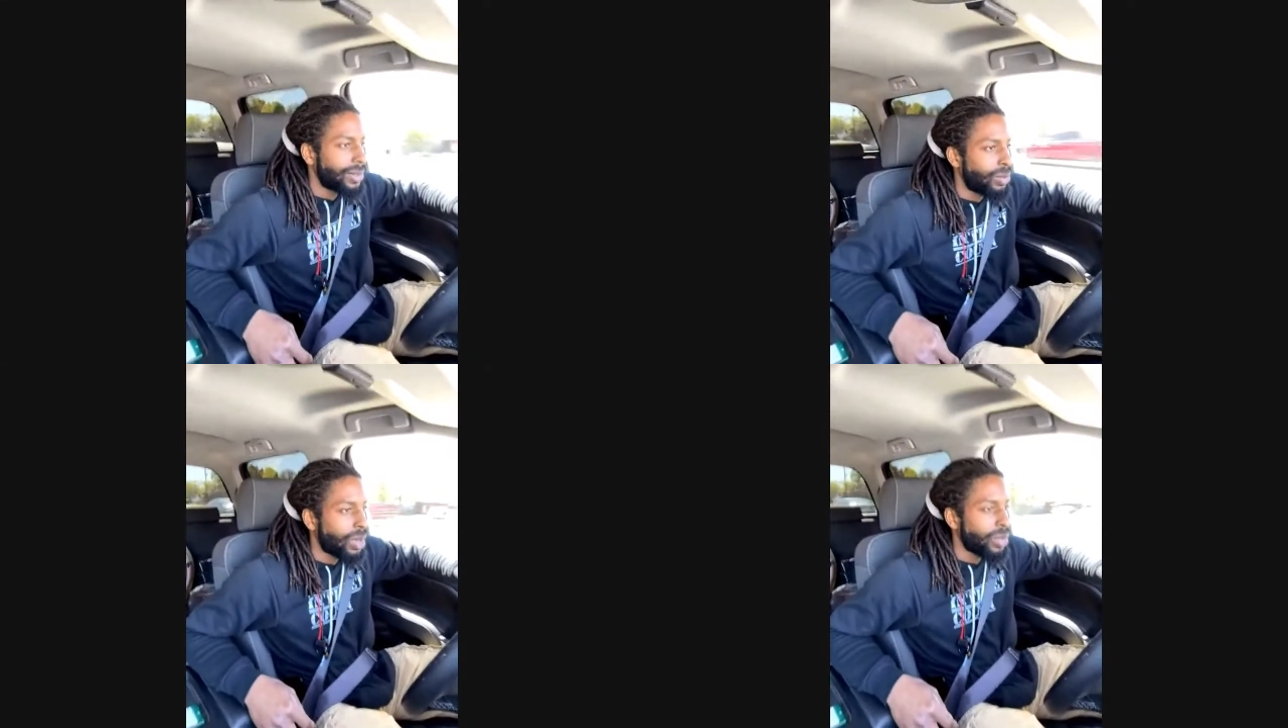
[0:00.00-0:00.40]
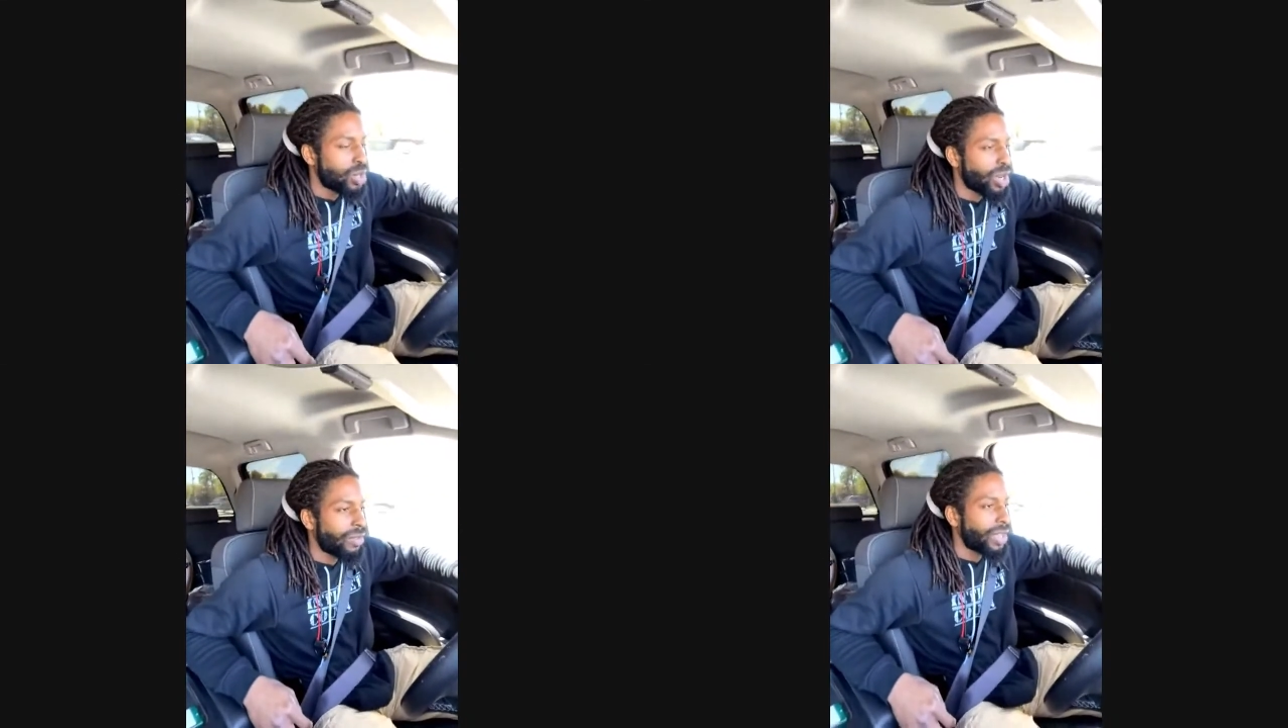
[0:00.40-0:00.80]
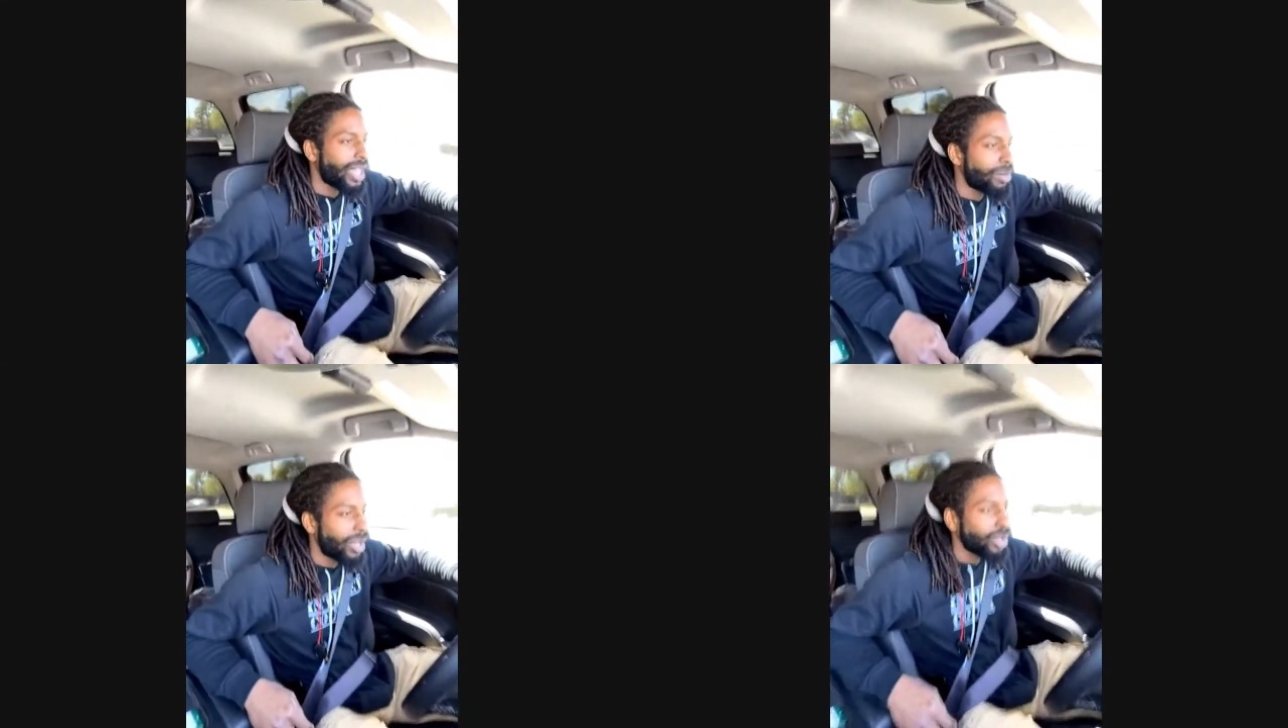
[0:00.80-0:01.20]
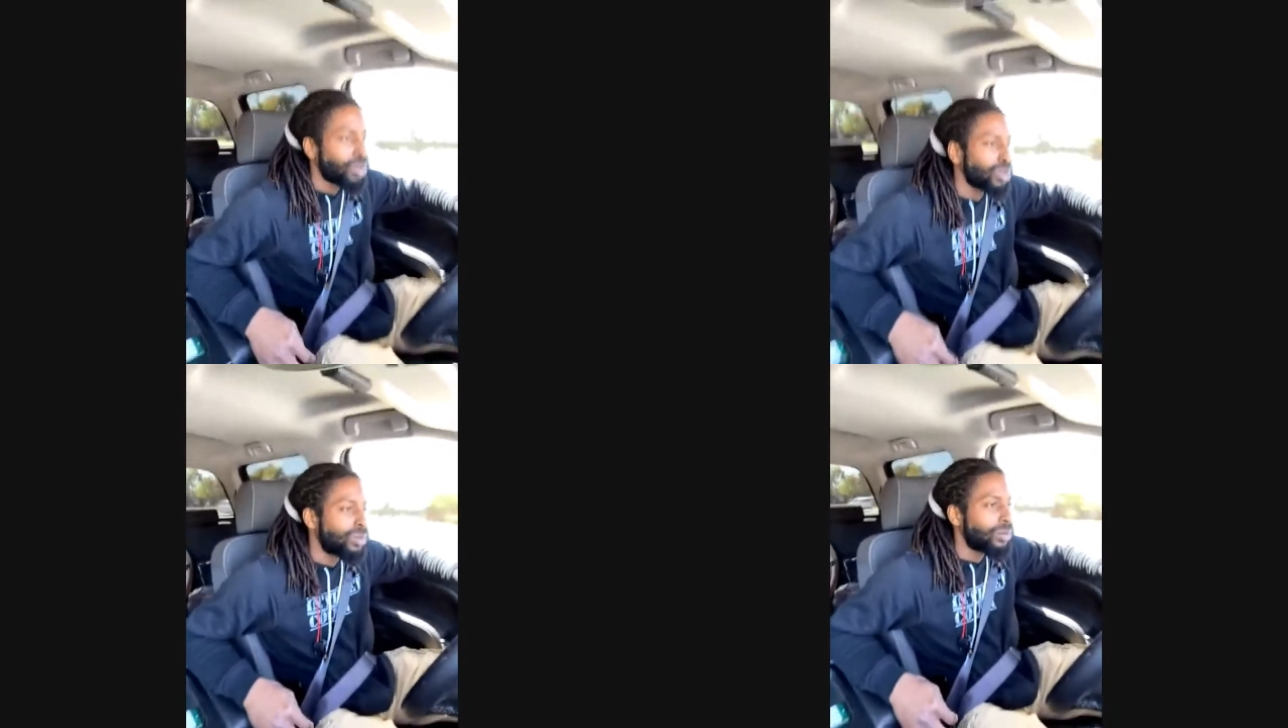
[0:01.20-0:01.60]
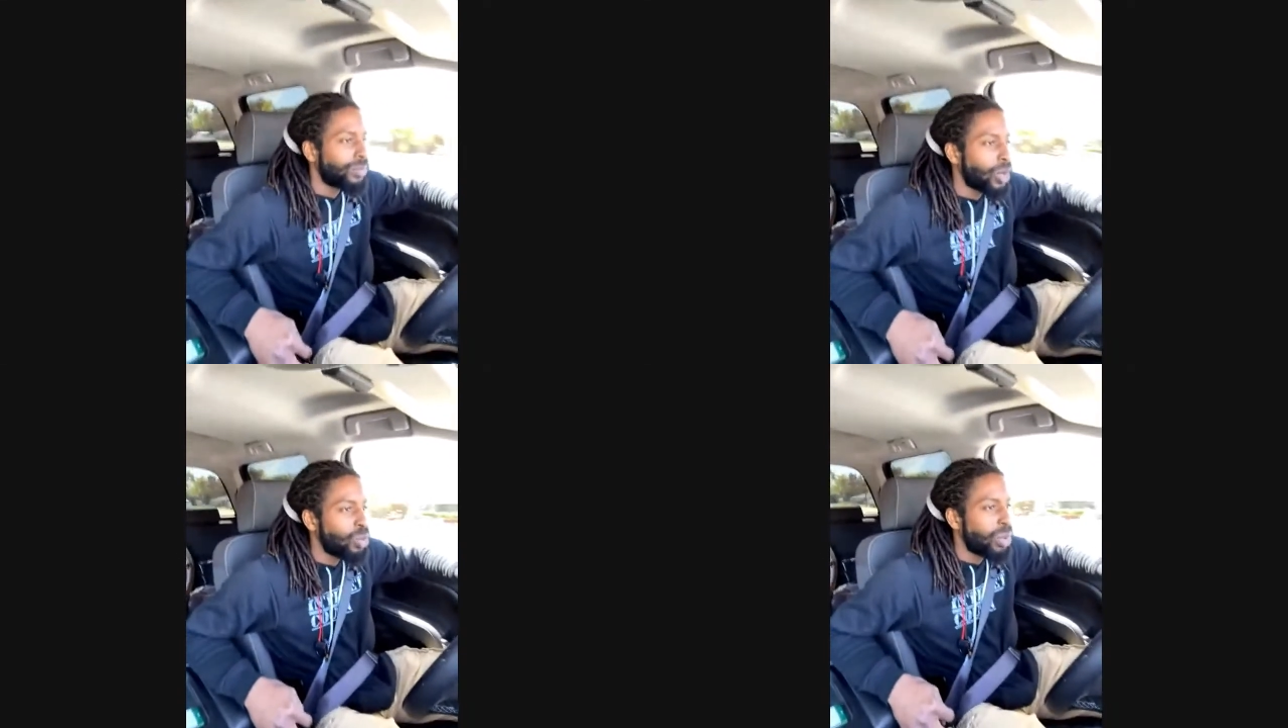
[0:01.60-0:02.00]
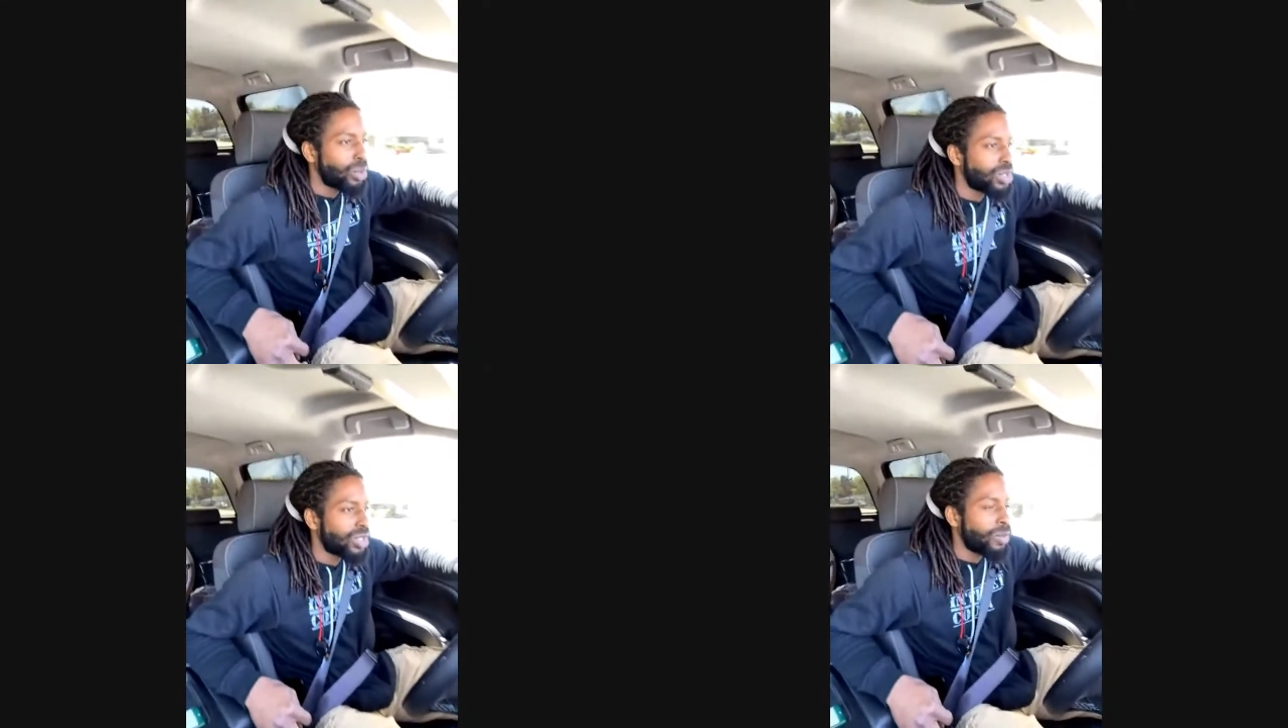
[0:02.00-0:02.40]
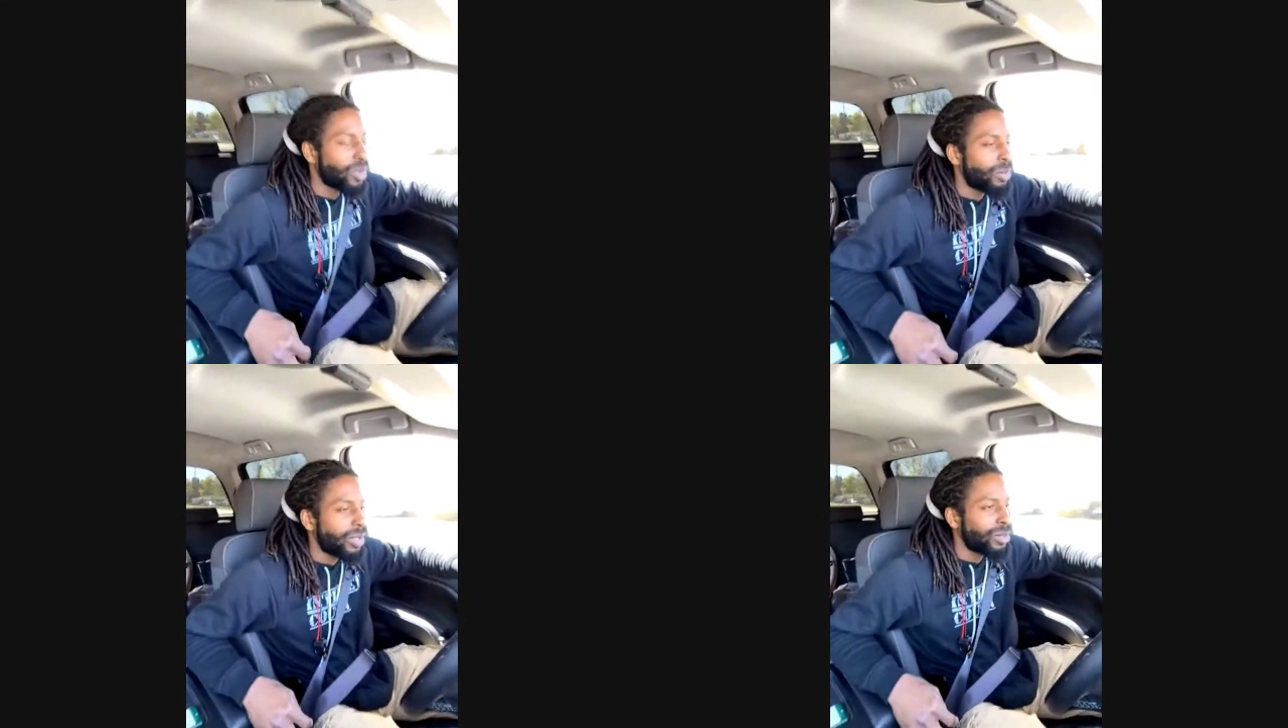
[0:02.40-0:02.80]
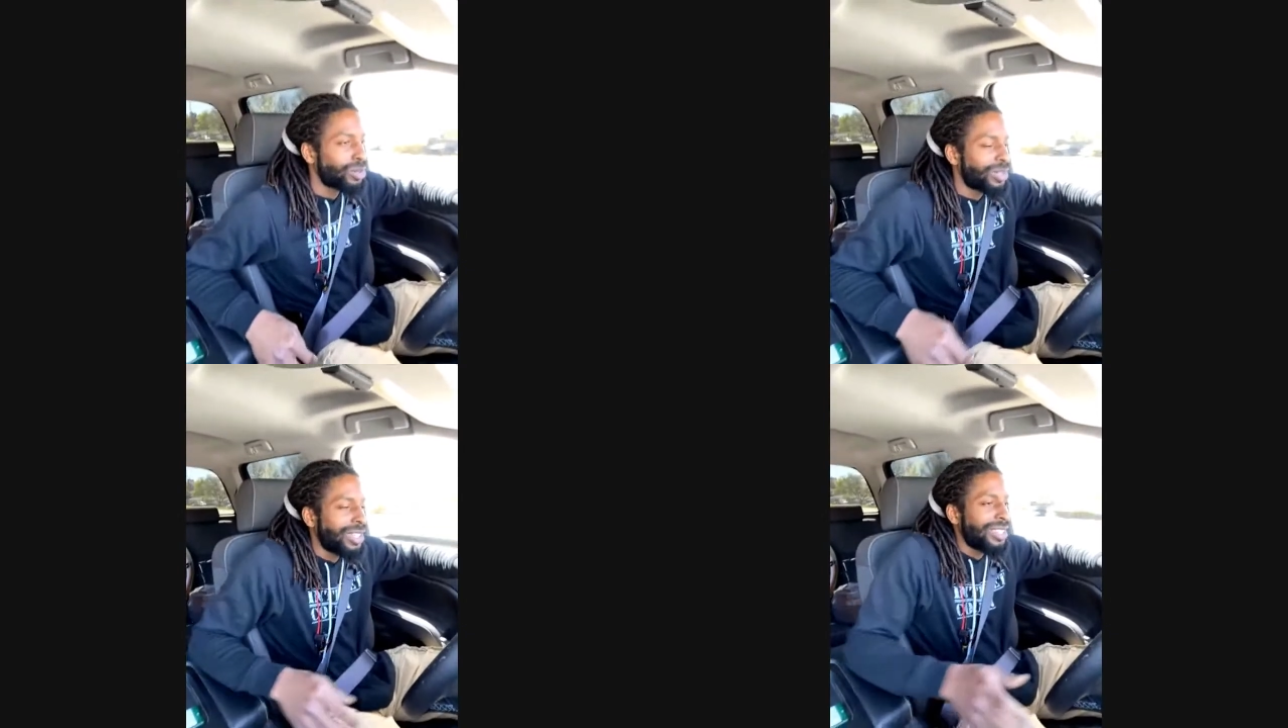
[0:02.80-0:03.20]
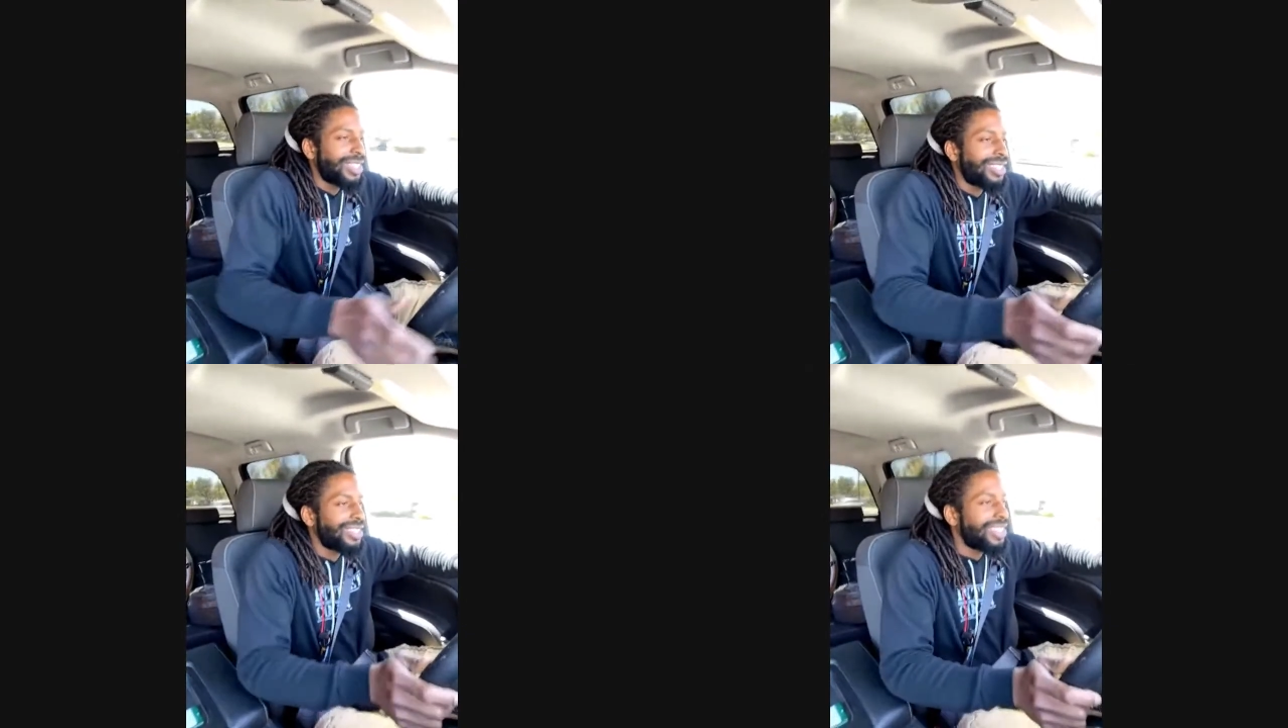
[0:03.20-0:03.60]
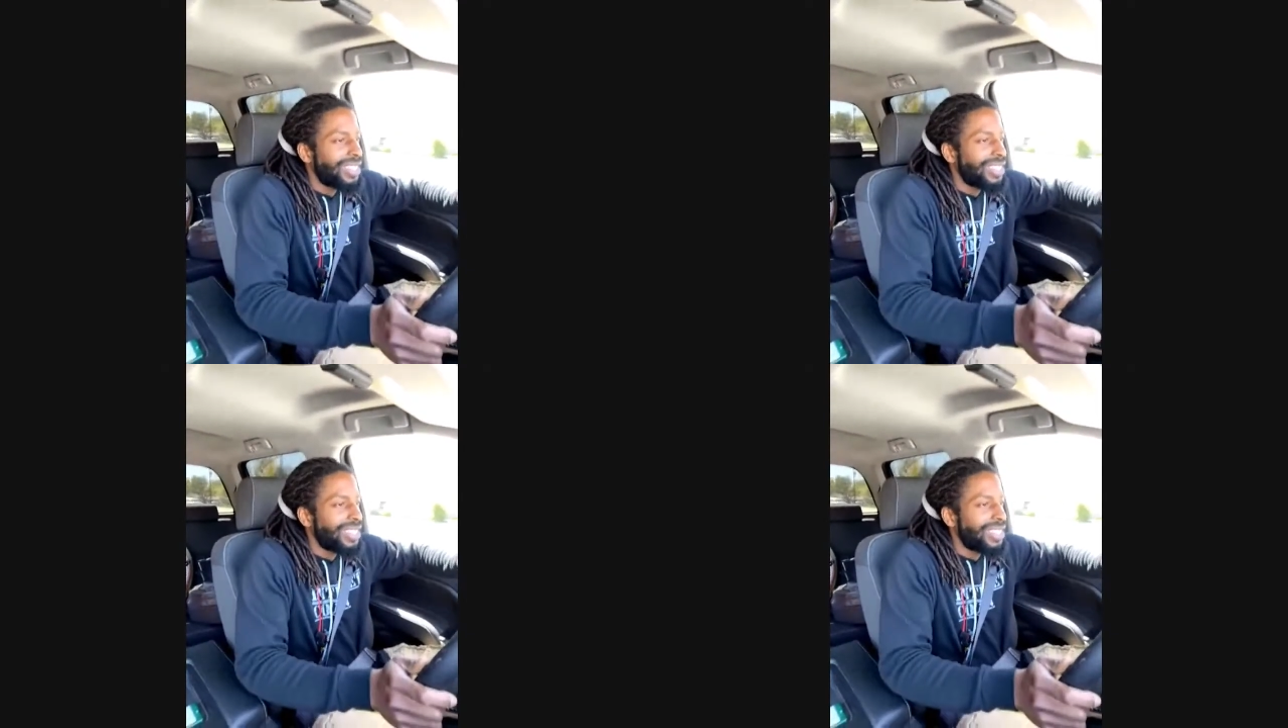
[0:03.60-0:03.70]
while we drive. I got my little phone posted up on my little thing that